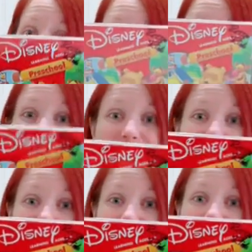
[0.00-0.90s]
I could
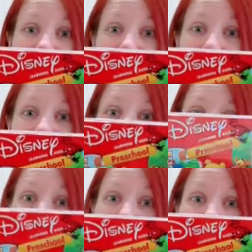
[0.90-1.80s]
not say no, and the
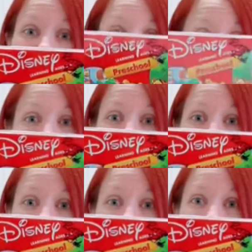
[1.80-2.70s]
condition is
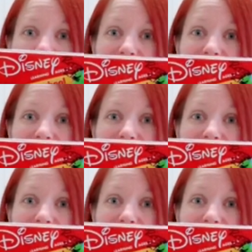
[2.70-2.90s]
phenomenal,